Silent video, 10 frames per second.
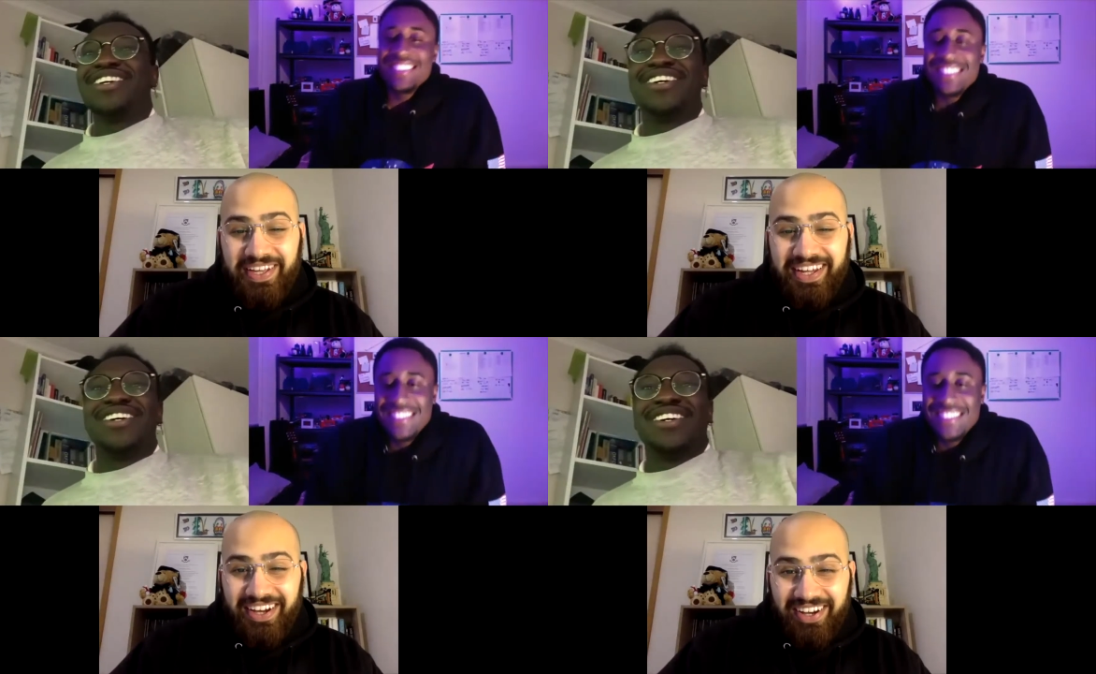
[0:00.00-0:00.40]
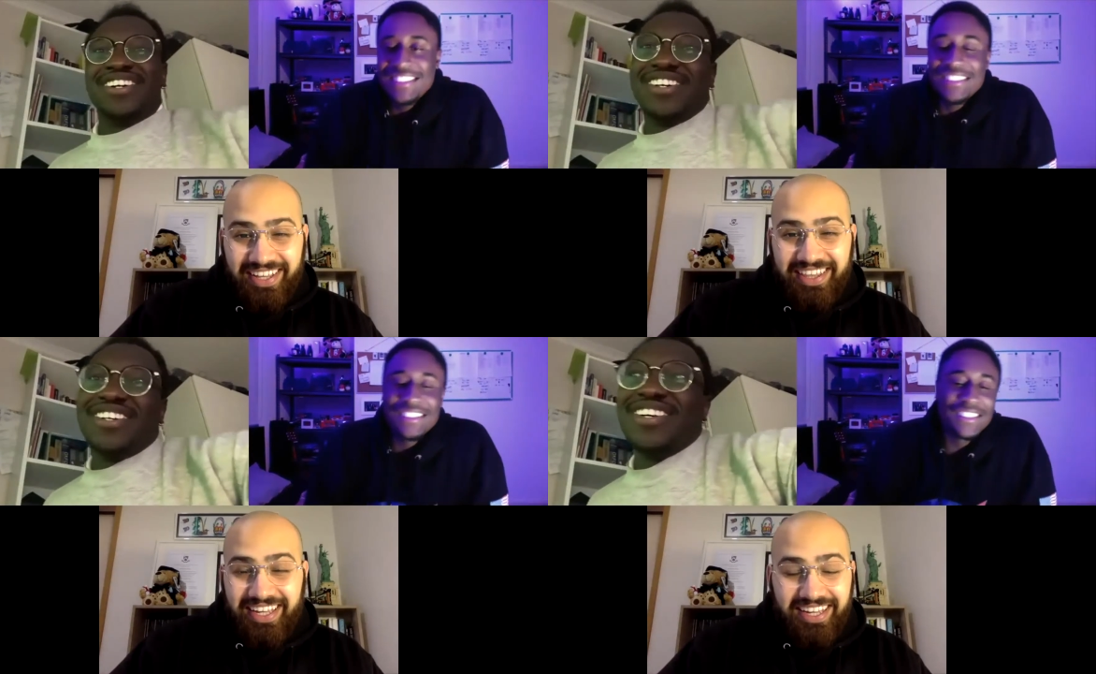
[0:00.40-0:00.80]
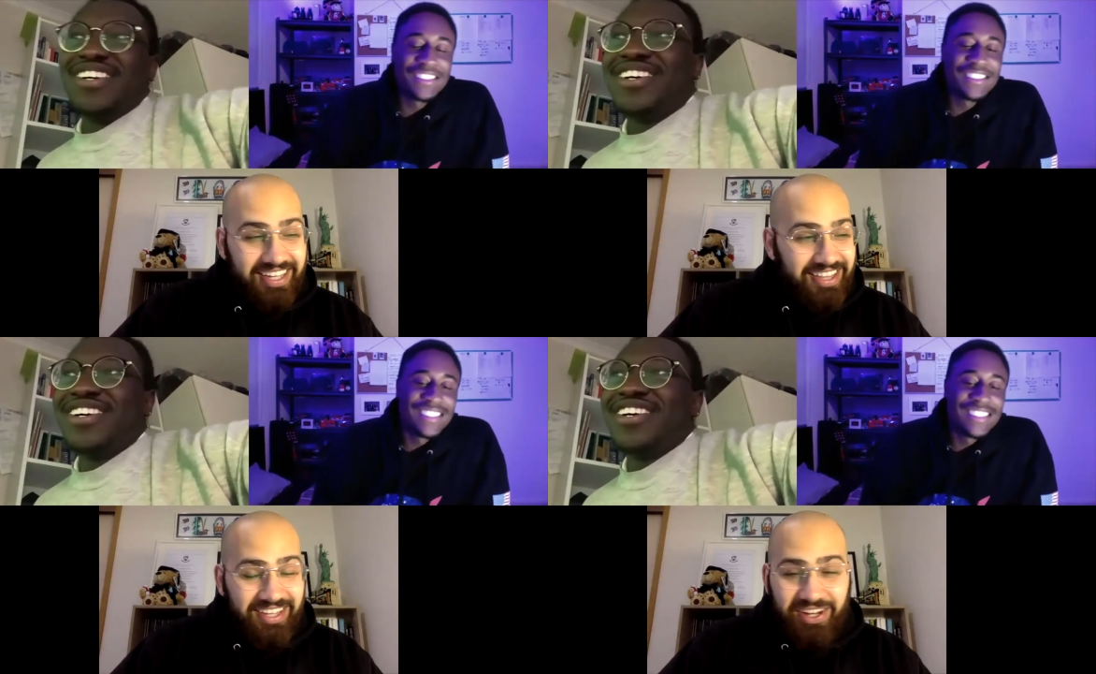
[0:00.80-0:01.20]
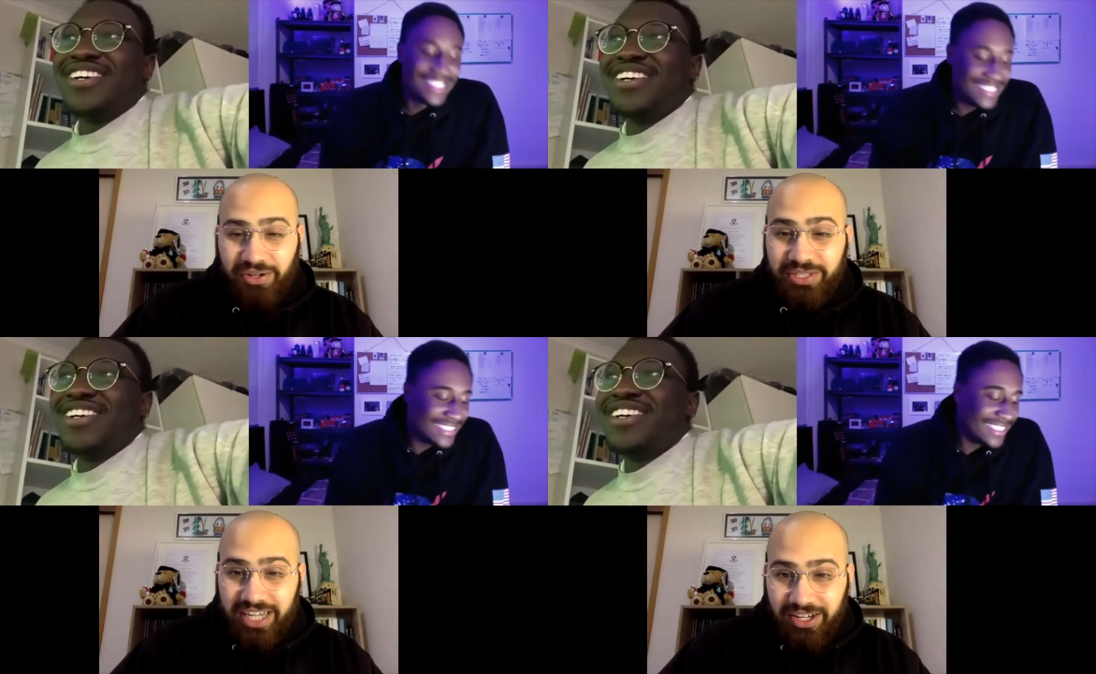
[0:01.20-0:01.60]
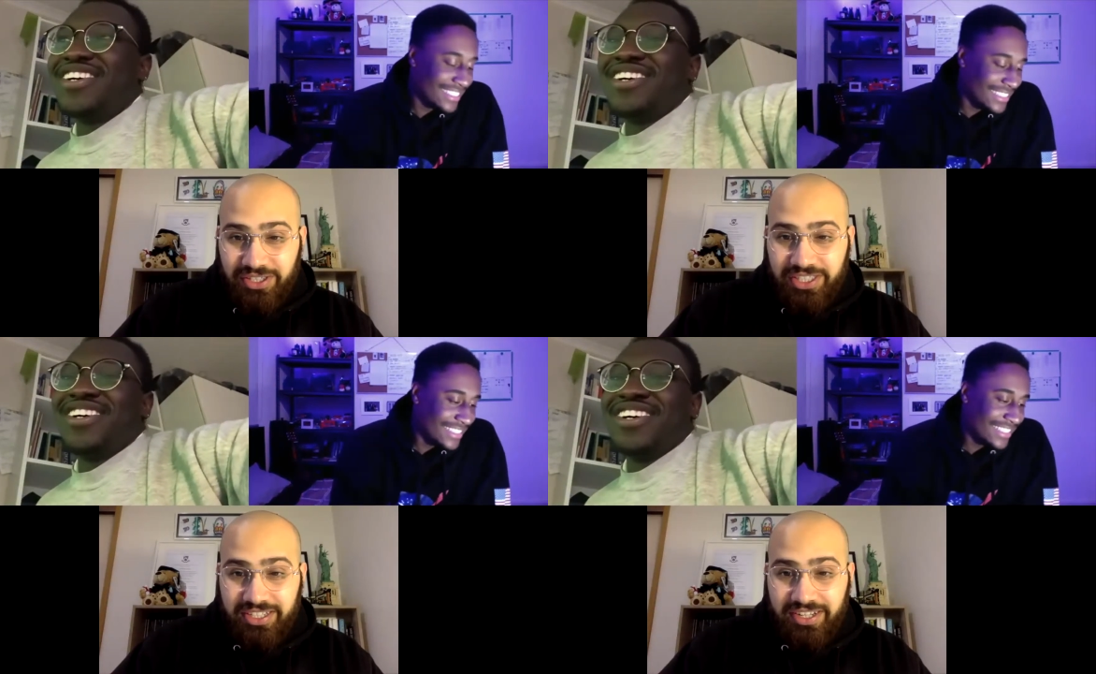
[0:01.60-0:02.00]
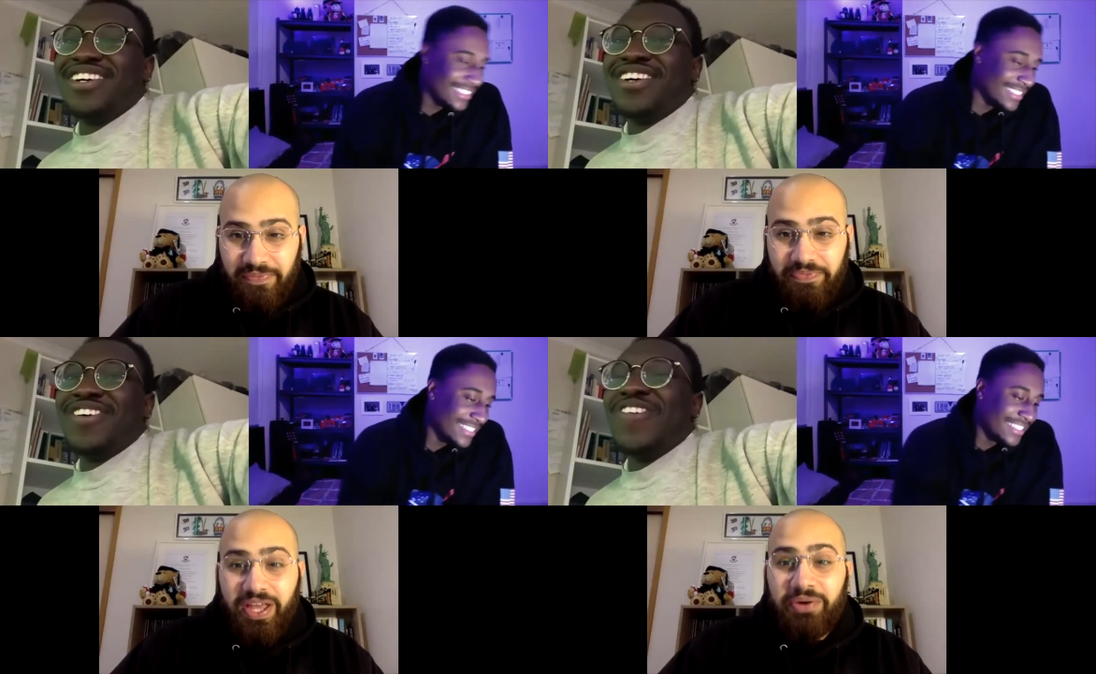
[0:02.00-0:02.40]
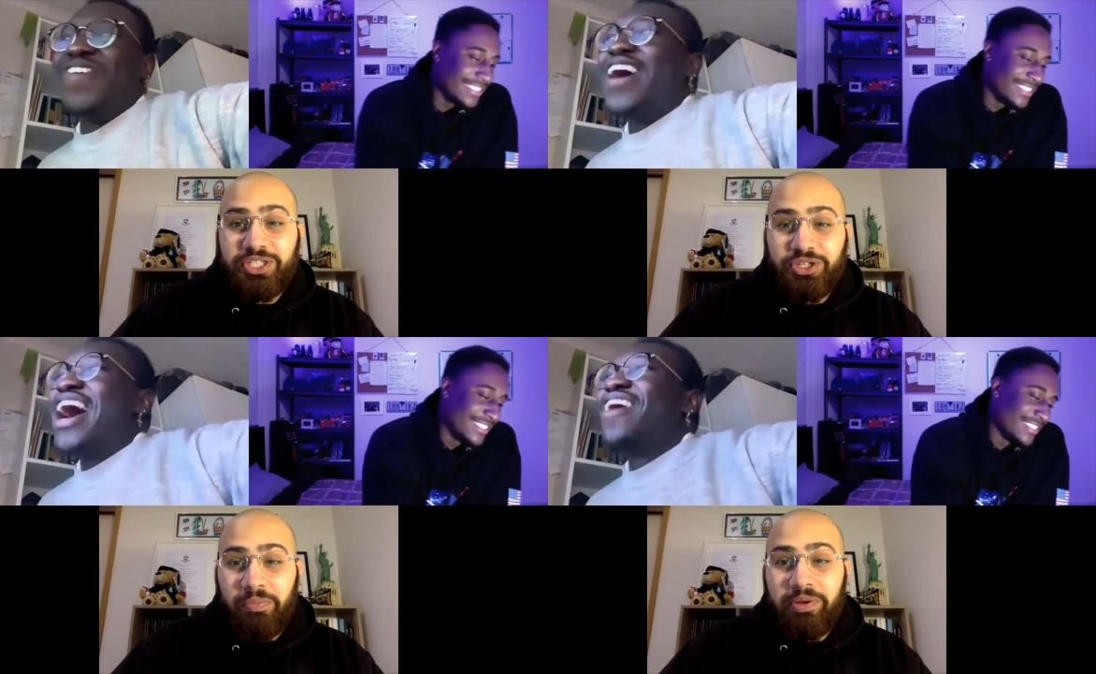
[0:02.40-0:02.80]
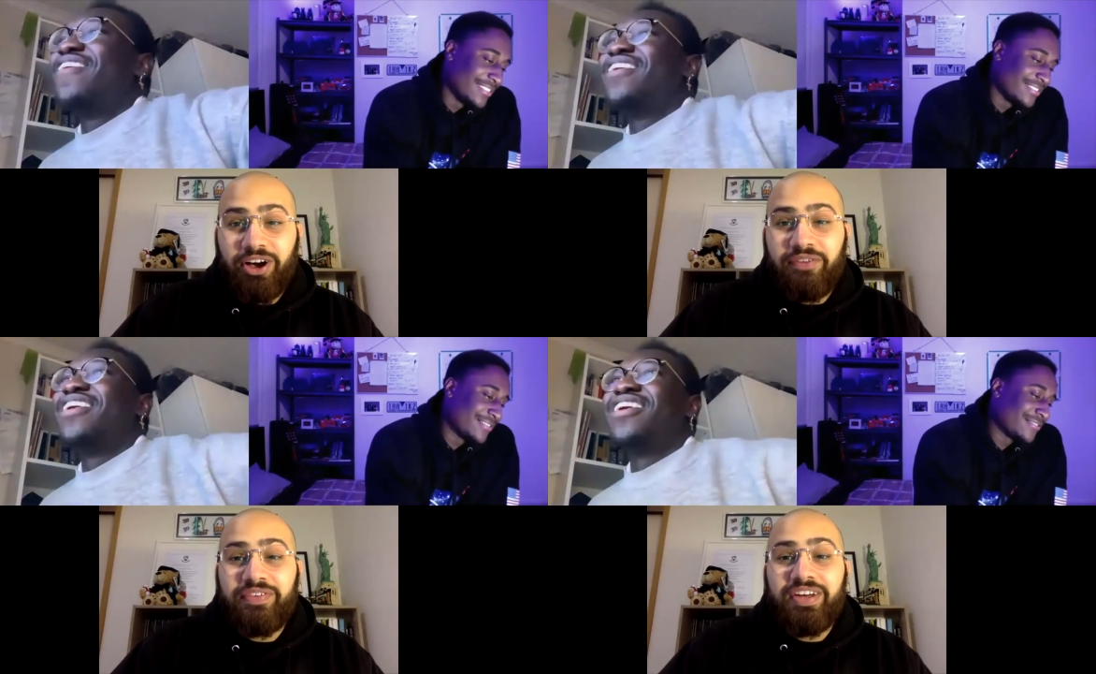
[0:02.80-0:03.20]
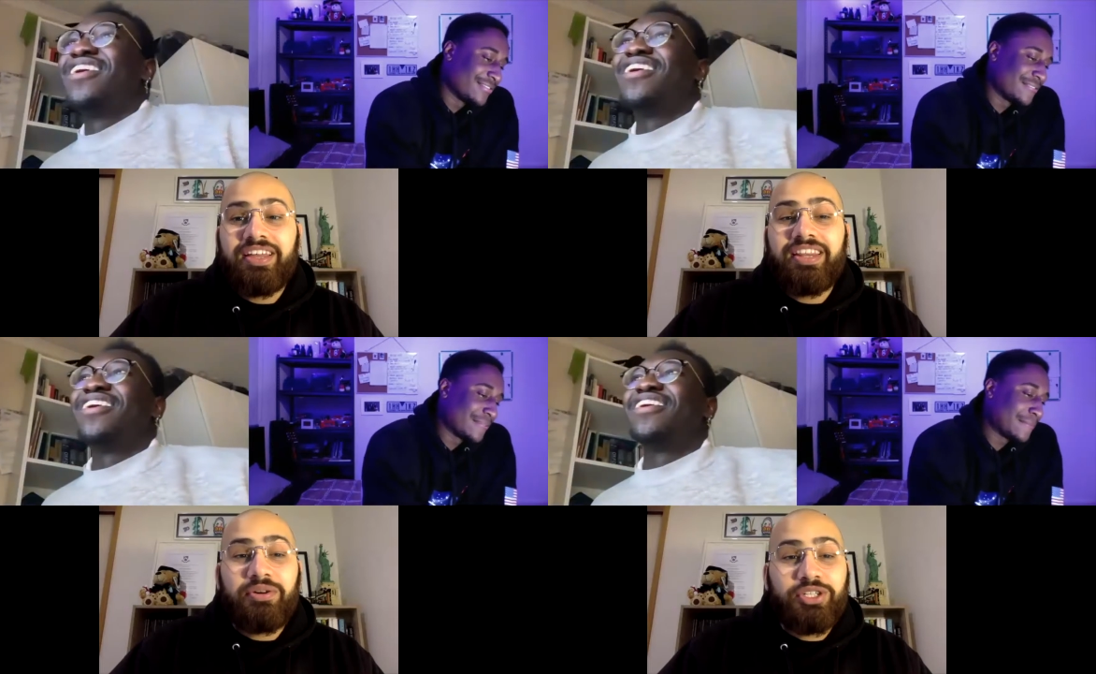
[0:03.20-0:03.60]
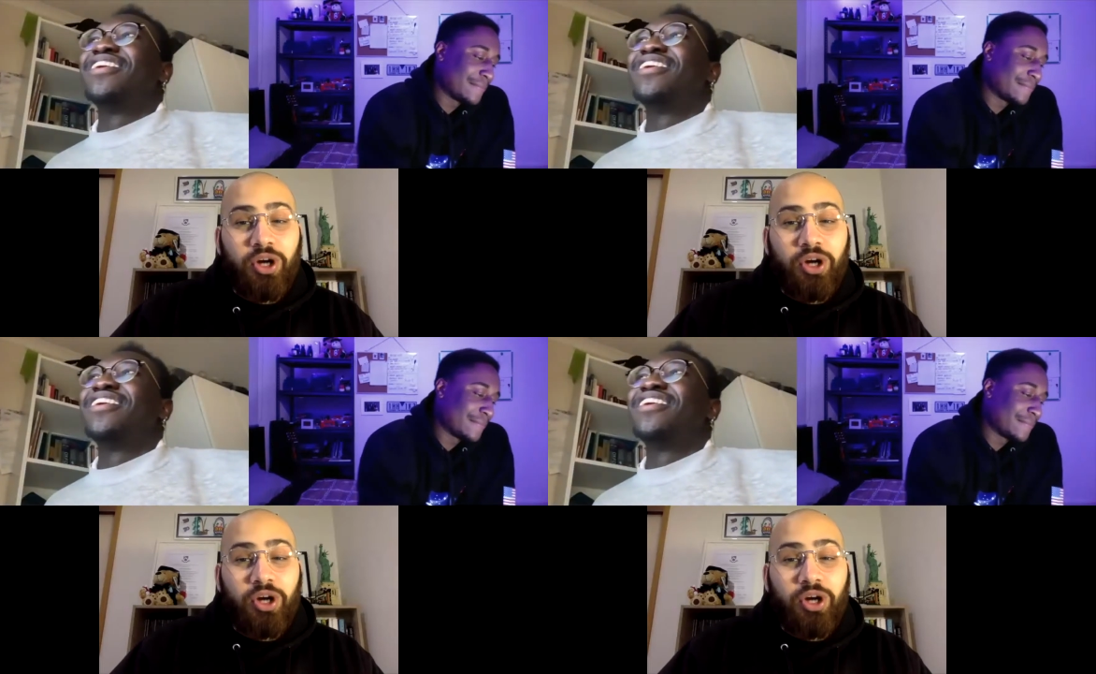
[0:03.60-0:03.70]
Speaker 1: in the in the in the hotels. They were wow. dropping off, they were